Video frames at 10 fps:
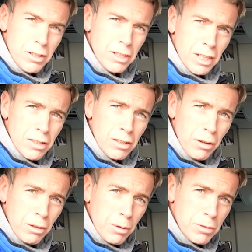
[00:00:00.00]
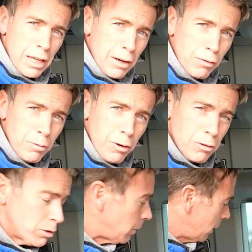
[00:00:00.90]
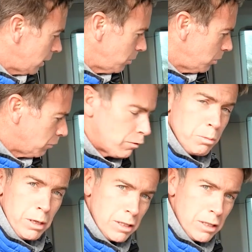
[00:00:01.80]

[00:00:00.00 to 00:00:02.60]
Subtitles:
stickers don't come standard from Volkswagen, and they weren't from me,